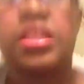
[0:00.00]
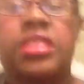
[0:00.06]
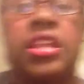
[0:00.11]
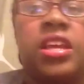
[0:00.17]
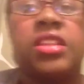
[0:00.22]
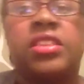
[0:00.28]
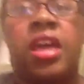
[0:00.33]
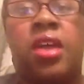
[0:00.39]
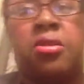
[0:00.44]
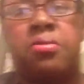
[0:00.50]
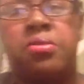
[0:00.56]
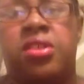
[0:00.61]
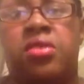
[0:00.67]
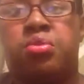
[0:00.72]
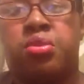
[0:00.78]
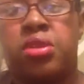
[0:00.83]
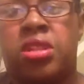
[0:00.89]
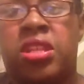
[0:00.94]
I think that'll
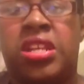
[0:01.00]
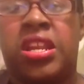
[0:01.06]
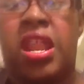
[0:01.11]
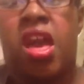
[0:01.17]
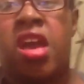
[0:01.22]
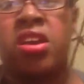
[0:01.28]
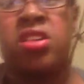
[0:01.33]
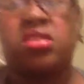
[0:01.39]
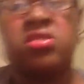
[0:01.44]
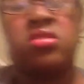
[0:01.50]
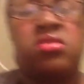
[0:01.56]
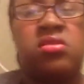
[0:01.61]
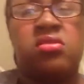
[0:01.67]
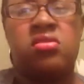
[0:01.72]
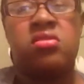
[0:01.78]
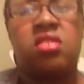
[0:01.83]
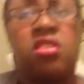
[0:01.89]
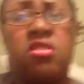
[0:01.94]
be really
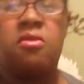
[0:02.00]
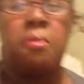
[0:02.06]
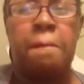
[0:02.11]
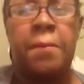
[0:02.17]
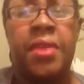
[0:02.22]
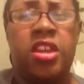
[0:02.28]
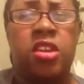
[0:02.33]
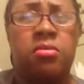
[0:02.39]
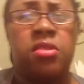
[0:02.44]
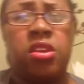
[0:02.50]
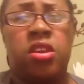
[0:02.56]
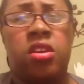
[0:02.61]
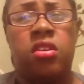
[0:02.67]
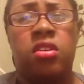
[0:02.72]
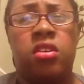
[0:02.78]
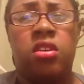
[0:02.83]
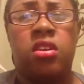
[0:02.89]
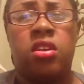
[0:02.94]
nice
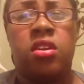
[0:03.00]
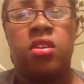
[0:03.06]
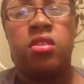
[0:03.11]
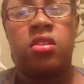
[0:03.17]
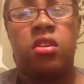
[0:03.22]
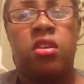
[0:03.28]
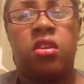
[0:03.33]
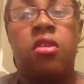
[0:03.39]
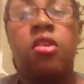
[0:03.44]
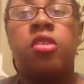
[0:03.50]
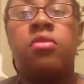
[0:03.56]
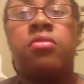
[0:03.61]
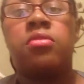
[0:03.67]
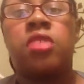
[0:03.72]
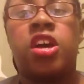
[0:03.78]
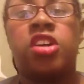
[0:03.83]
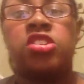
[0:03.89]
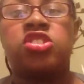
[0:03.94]
maybe
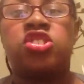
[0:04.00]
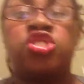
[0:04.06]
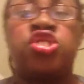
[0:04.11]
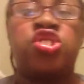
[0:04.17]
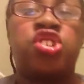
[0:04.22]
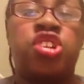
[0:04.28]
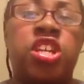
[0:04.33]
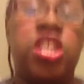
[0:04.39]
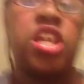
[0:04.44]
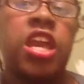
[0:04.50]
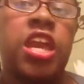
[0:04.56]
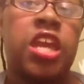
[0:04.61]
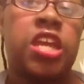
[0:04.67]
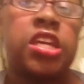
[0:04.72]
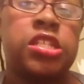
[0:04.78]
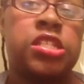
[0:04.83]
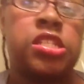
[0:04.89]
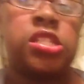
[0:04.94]
I'm not sure
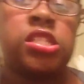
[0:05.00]
yet.